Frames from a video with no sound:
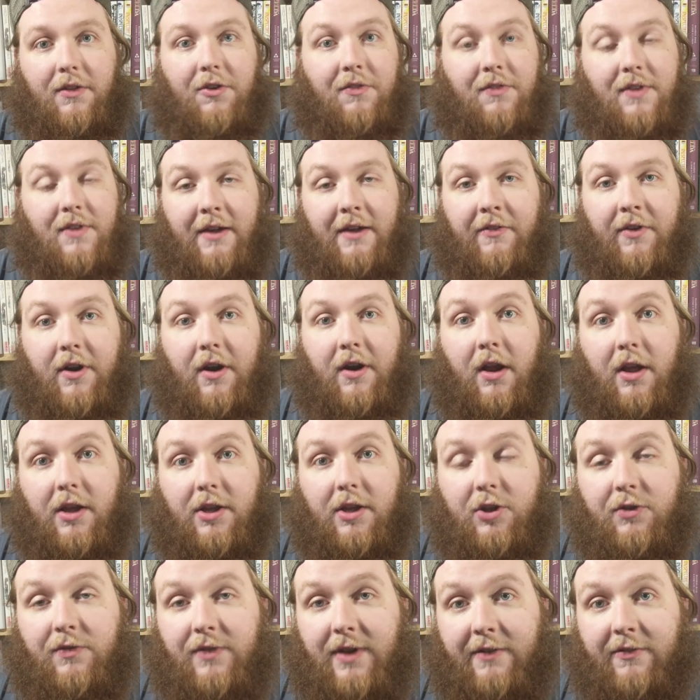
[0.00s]
You've never,
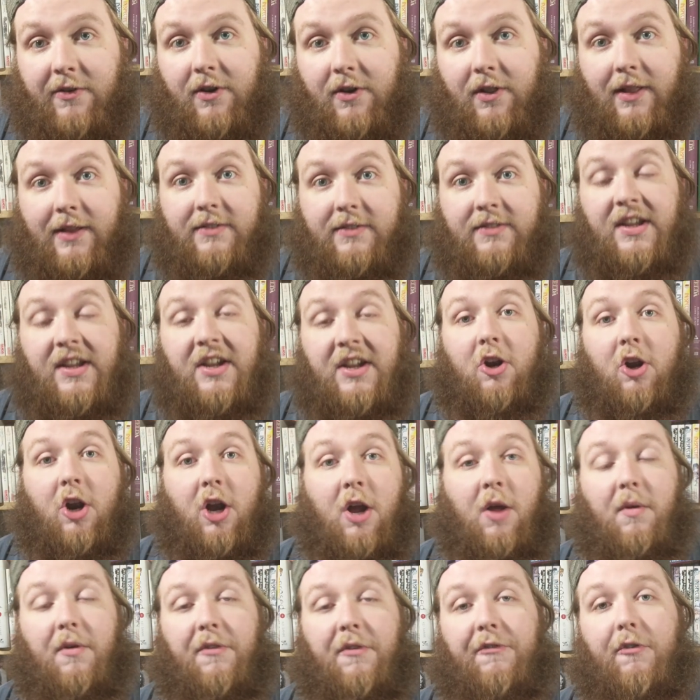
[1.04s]
you've never seen a
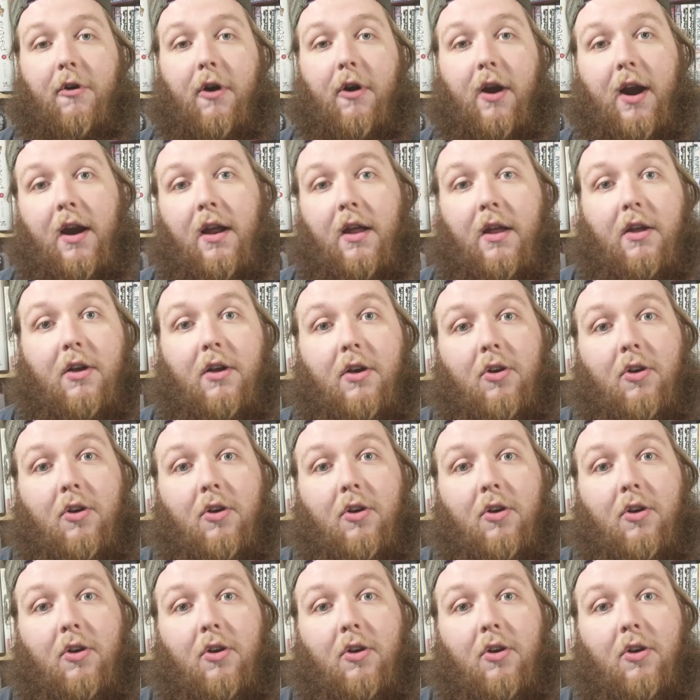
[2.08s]
girl before.